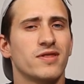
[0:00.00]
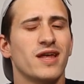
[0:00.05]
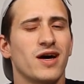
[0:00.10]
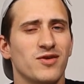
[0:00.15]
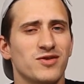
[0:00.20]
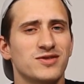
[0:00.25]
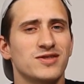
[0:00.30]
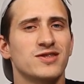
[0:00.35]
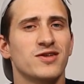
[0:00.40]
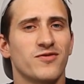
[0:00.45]

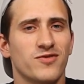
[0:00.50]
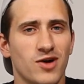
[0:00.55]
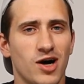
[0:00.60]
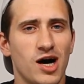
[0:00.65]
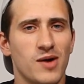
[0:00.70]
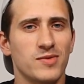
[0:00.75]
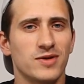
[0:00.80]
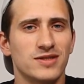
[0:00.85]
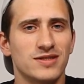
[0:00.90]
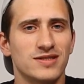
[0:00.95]
thousands of
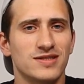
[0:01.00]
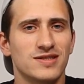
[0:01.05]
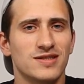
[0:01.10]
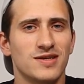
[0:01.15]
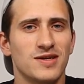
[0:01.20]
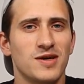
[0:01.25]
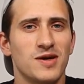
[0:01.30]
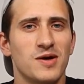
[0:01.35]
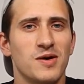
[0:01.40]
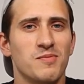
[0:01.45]
comments
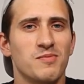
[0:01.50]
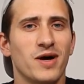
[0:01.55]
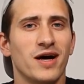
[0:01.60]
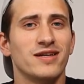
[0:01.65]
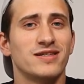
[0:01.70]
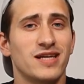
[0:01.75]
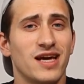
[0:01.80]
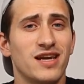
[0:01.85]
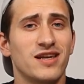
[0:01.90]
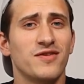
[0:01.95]
by
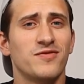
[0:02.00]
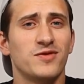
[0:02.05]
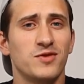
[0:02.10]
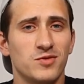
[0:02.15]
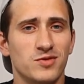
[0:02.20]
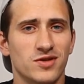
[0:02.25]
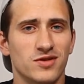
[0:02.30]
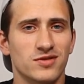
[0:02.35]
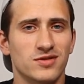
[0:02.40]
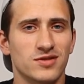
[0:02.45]
attentive
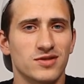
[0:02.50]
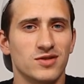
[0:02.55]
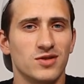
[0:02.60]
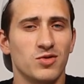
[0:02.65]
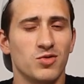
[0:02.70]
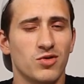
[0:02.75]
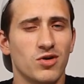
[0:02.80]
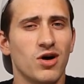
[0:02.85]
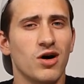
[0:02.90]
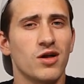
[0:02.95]
users
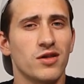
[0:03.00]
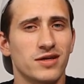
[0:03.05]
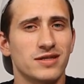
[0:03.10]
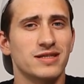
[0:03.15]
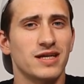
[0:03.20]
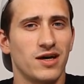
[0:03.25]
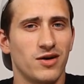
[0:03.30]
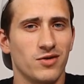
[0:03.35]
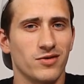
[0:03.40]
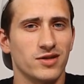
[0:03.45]
who called
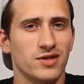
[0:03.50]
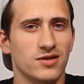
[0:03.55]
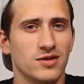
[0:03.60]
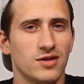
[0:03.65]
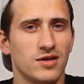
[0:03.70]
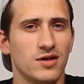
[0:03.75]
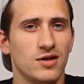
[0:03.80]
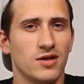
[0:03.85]
us out